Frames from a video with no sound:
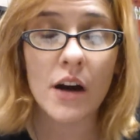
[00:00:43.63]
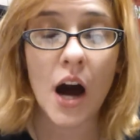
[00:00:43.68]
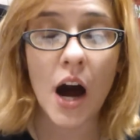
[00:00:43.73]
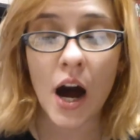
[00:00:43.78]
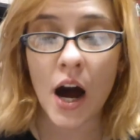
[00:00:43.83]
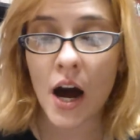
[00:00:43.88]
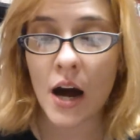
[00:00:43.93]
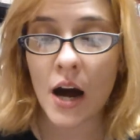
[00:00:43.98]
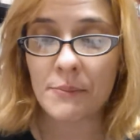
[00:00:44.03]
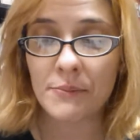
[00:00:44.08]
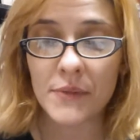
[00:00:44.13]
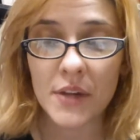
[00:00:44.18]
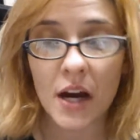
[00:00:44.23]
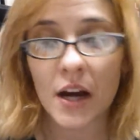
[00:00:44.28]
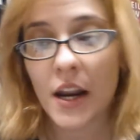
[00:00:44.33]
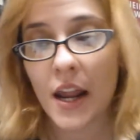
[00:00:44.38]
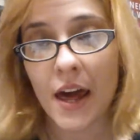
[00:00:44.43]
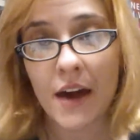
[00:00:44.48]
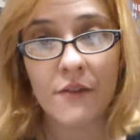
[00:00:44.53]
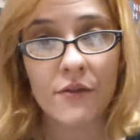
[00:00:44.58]

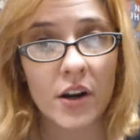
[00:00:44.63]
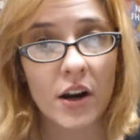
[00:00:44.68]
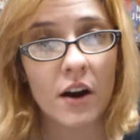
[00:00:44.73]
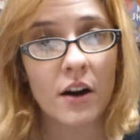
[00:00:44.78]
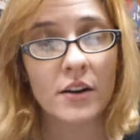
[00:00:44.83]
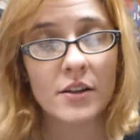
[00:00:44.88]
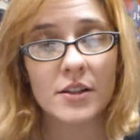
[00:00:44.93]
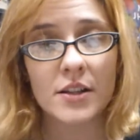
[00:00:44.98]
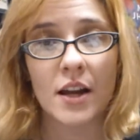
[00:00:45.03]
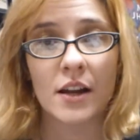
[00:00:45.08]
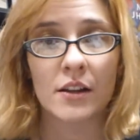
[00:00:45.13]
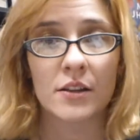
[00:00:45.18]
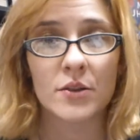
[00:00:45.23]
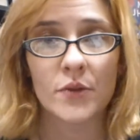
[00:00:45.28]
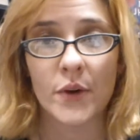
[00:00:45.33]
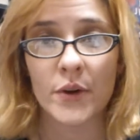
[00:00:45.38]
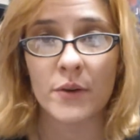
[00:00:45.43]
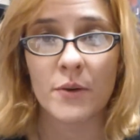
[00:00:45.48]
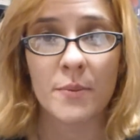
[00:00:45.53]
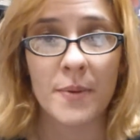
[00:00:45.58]
Not every art style is
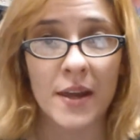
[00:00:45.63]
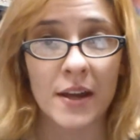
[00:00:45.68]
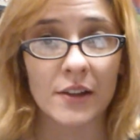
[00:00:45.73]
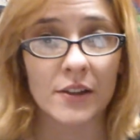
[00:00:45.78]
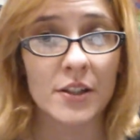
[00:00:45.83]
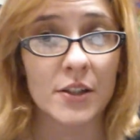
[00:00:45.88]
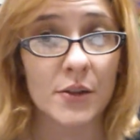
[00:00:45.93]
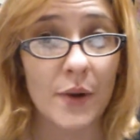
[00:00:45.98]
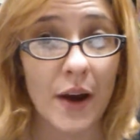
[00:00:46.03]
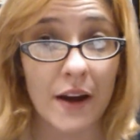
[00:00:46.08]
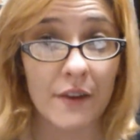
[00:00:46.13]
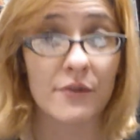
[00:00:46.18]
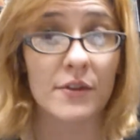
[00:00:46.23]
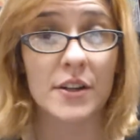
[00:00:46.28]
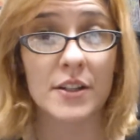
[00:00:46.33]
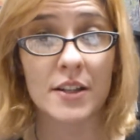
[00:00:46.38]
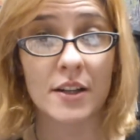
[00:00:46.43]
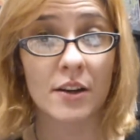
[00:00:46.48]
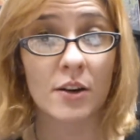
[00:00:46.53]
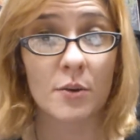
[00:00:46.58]
going to appeal to
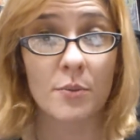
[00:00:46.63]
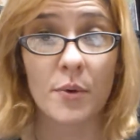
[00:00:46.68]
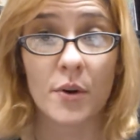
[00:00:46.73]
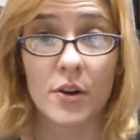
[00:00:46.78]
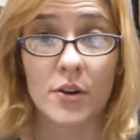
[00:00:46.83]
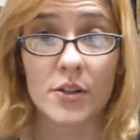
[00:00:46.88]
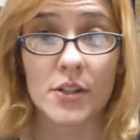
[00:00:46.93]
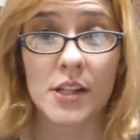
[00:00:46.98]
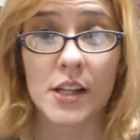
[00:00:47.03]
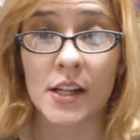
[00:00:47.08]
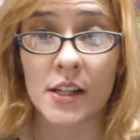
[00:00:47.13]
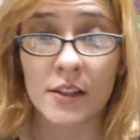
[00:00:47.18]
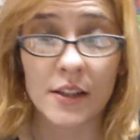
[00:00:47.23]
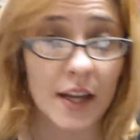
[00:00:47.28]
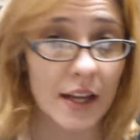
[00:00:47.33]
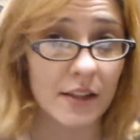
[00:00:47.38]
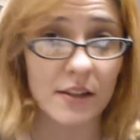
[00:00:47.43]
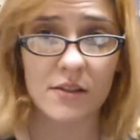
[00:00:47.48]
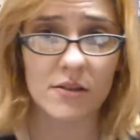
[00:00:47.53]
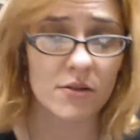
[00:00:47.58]
every single person.
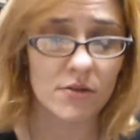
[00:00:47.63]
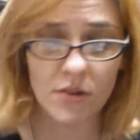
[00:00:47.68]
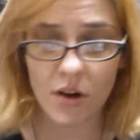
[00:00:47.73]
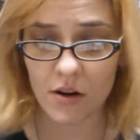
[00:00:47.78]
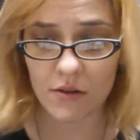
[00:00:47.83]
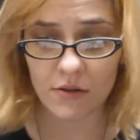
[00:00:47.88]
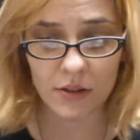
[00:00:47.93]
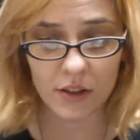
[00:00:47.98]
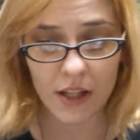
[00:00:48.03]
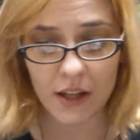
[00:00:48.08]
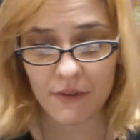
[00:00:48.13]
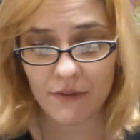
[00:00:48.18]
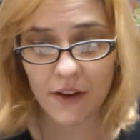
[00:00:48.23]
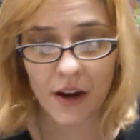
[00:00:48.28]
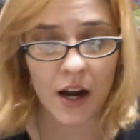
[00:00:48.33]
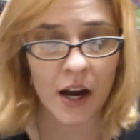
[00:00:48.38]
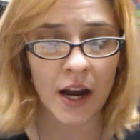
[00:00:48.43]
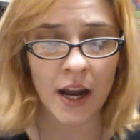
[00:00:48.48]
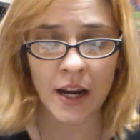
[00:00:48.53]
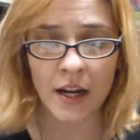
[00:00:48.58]
That's totally
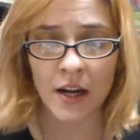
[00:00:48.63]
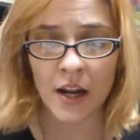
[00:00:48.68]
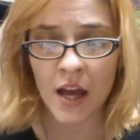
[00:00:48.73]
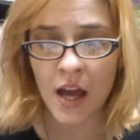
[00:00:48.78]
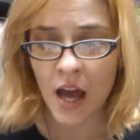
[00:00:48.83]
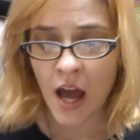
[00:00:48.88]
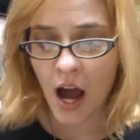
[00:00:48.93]
fine.